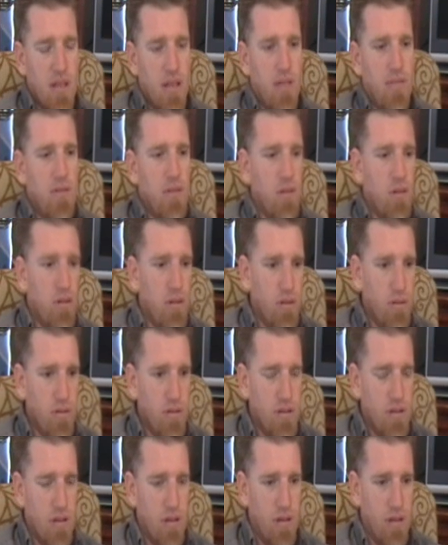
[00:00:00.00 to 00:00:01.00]
if you do
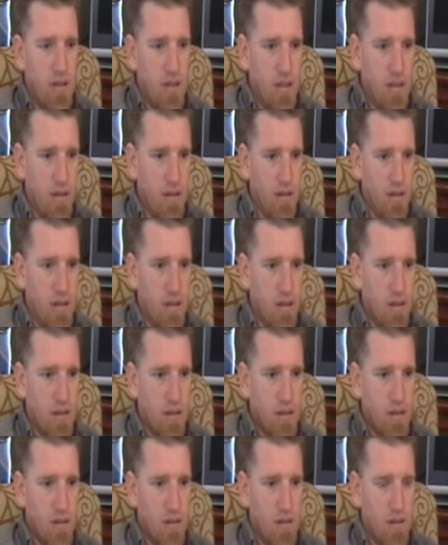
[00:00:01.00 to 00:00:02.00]
start dealing
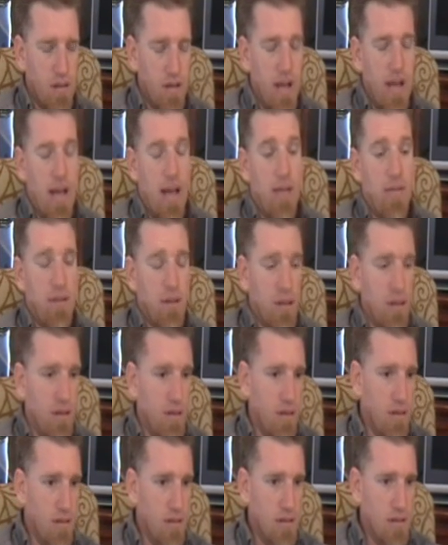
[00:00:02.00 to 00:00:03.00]
or
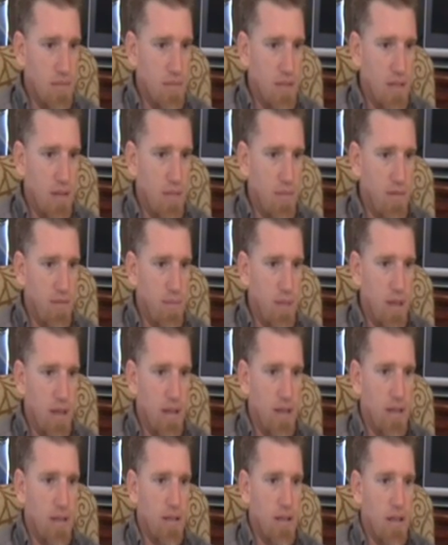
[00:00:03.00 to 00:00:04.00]
having some type of
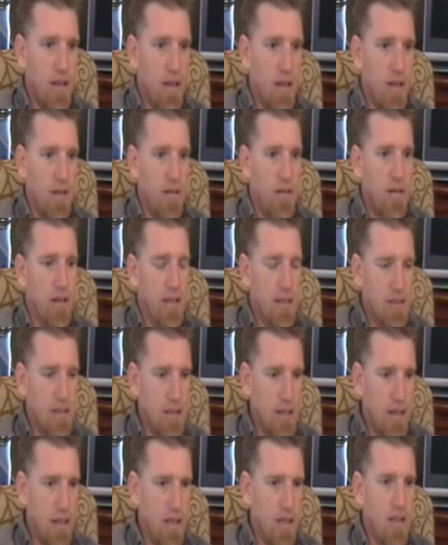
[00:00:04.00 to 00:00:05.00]
panic attack or
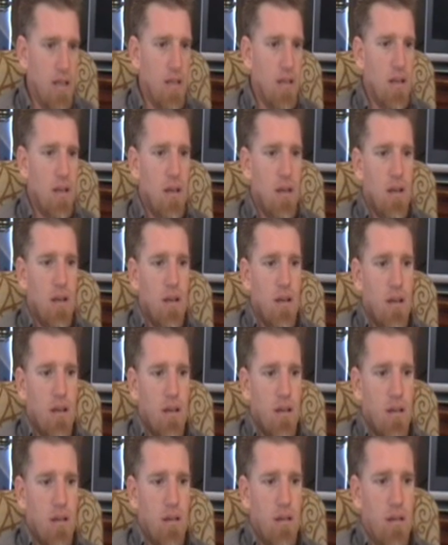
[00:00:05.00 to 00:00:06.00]
anxiety,
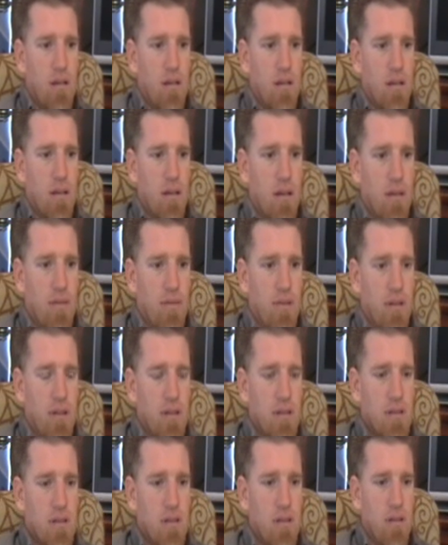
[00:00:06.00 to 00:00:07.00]
the
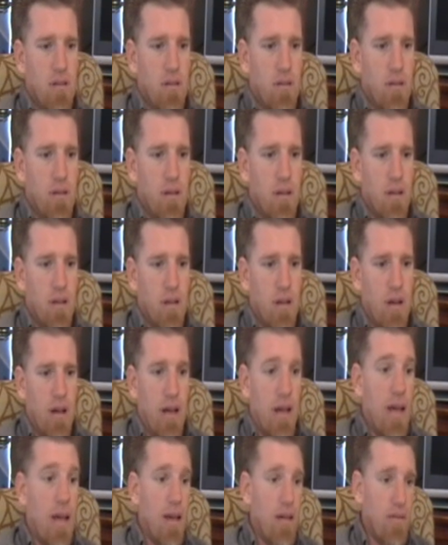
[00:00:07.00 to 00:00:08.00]
confidence to know that
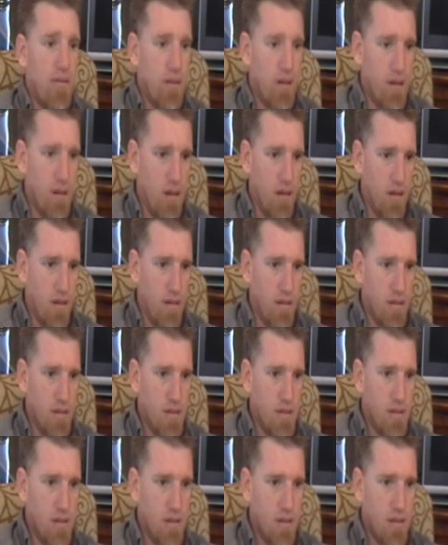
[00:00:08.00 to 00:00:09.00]
I have the
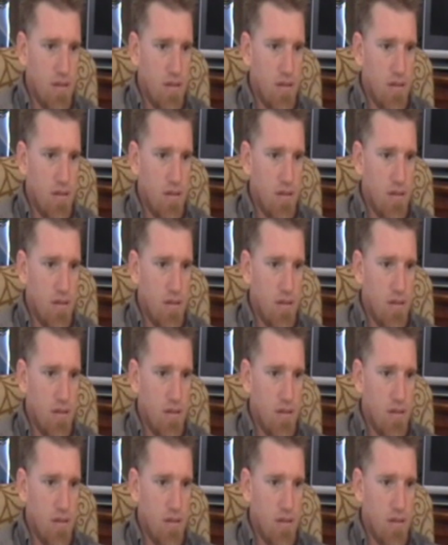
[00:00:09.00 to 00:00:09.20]
knowledge